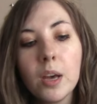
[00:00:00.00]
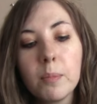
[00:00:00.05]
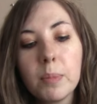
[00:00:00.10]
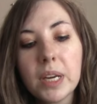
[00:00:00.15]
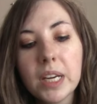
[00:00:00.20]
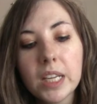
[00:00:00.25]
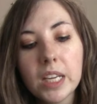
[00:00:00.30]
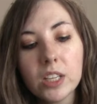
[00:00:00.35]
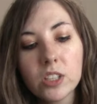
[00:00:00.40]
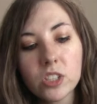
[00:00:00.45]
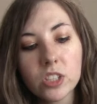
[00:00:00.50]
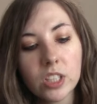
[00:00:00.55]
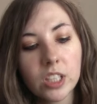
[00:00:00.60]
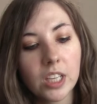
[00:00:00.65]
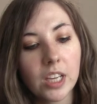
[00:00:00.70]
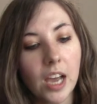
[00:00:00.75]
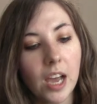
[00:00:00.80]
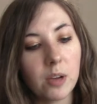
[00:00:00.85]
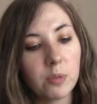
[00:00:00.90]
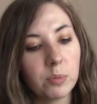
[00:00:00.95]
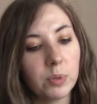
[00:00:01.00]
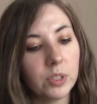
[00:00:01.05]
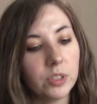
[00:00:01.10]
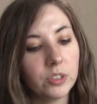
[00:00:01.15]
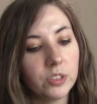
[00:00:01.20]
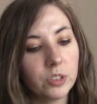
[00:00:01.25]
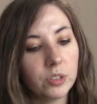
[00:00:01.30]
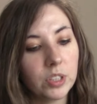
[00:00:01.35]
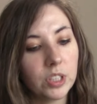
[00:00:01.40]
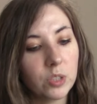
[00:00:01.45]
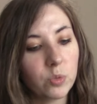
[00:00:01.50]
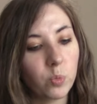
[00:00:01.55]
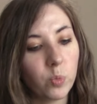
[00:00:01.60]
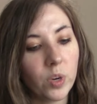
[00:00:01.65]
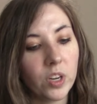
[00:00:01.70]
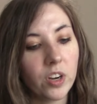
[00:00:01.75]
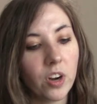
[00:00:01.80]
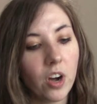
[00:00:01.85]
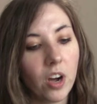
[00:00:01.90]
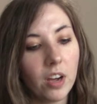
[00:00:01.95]
but occasionally I will do these
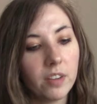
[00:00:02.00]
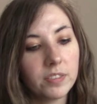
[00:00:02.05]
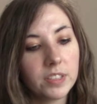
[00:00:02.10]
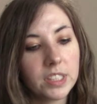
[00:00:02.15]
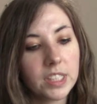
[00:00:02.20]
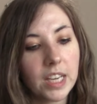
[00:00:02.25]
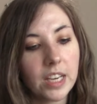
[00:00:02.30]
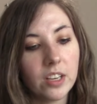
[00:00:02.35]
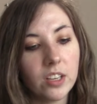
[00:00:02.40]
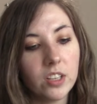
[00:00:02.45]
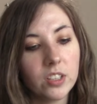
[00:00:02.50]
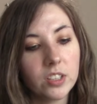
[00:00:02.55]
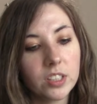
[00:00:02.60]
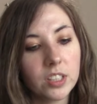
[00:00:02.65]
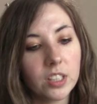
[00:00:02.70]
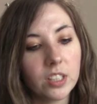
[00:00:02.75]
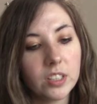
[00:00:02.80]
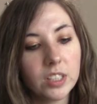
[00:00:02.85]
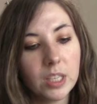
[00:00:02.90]
one-off sales,